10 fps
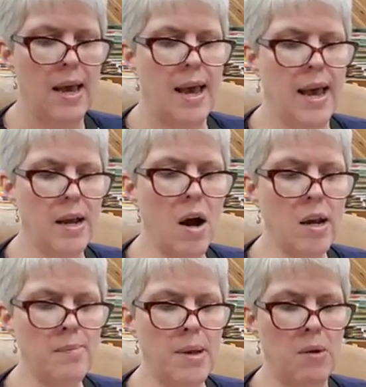Hang on a
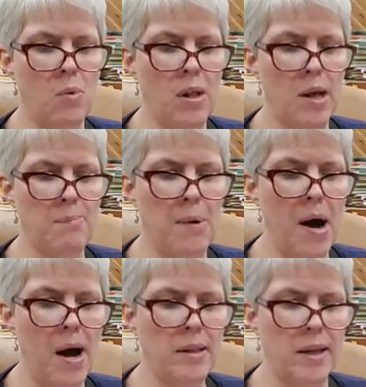minute while I
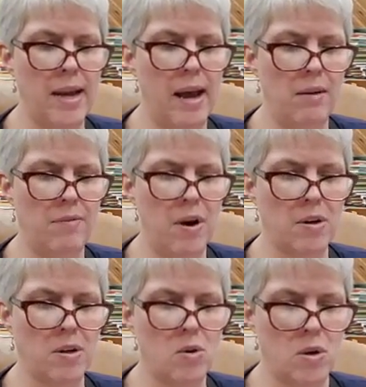pilot out of our
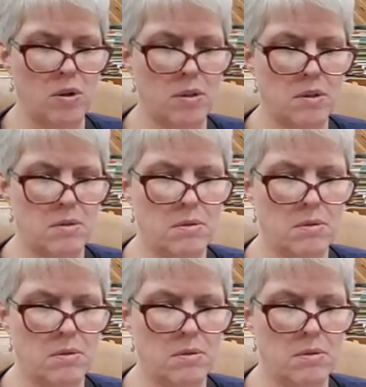course.